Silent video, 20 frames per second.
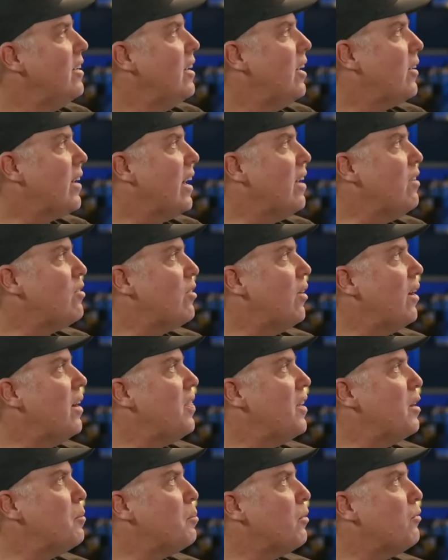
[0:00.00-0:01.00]
Okay, so I
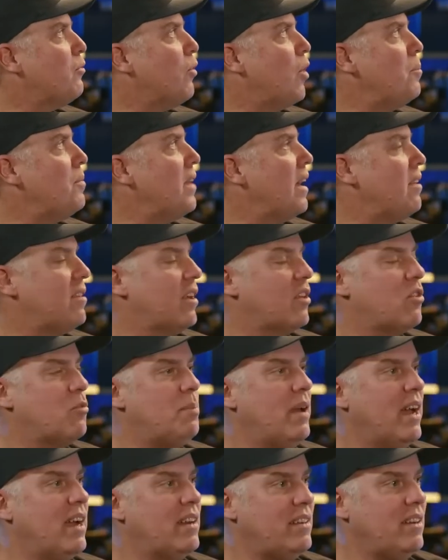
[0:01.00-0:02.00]
think performed as
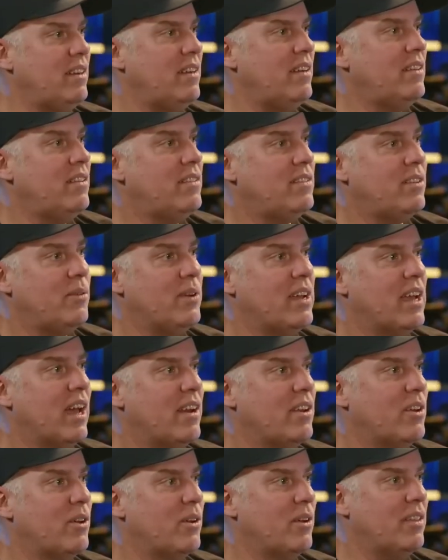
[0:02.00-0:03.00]
expected. So we got
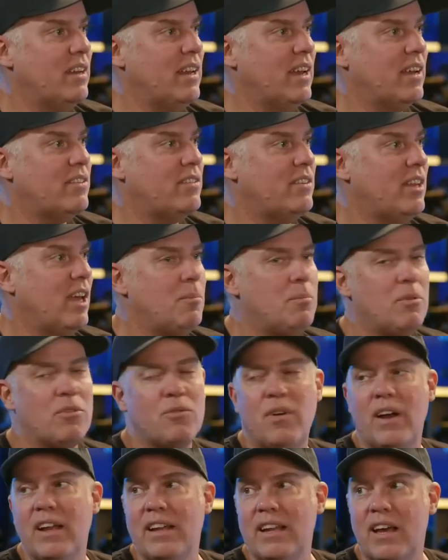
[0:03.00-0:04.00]
to go to the next step, is
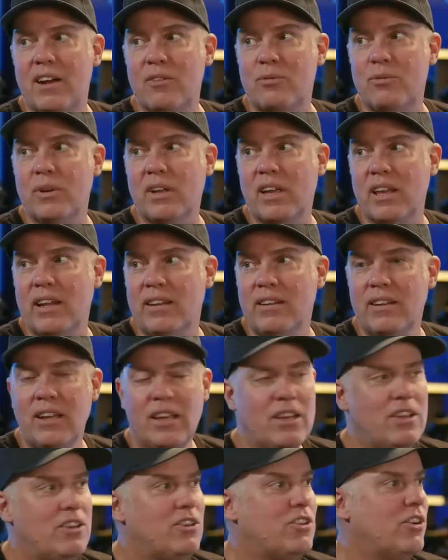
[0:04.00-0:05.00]
find out if we can
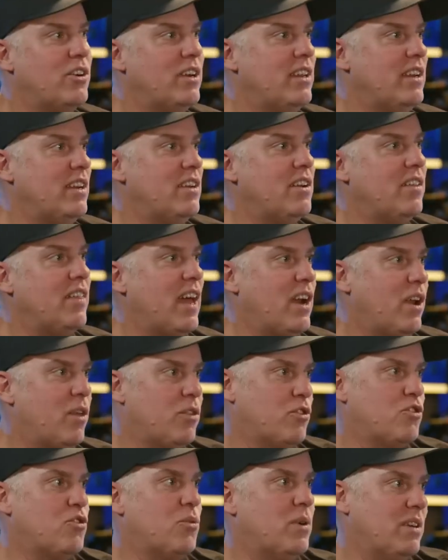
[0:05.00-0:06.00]
turn it into that
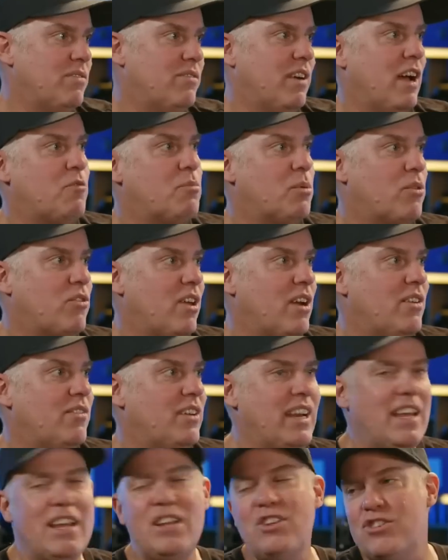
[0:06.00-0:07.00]
other 25% of
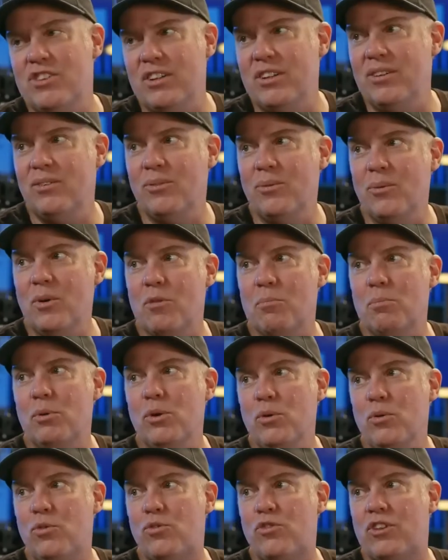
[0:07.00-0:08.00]
an engine with
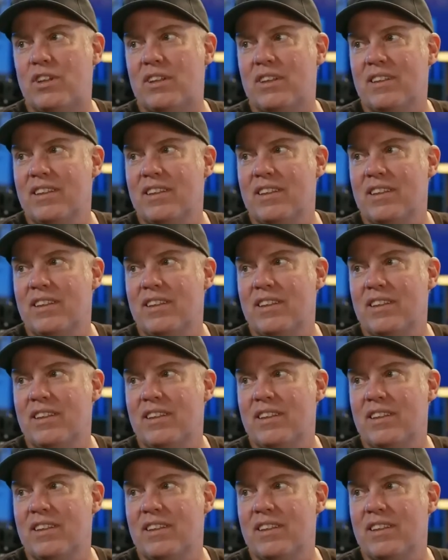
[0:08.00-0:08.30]
boost.